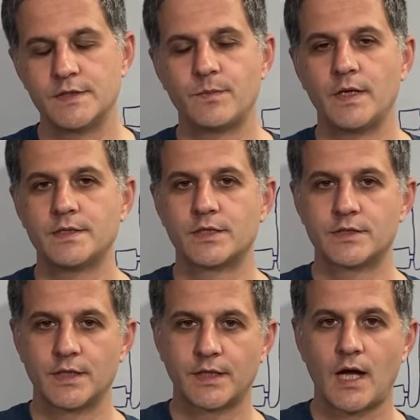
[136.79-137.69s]

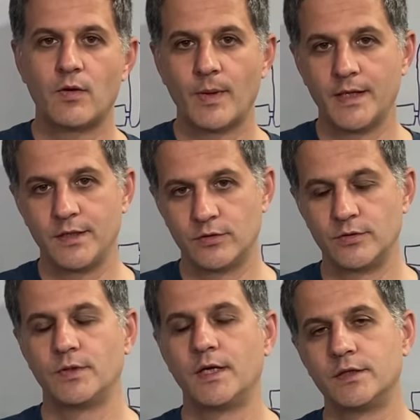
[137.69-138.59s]
spacers and how many
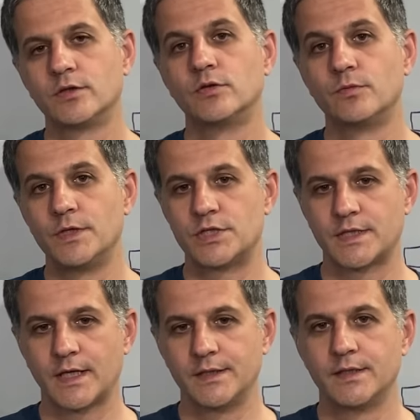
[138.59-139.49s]
and on which
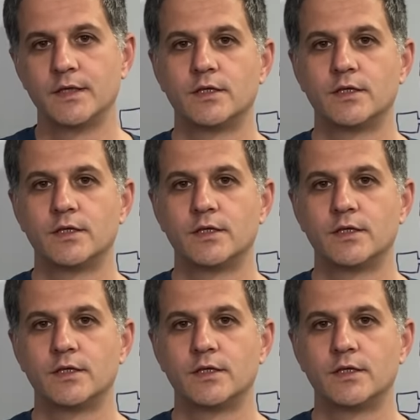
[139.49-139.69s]
side.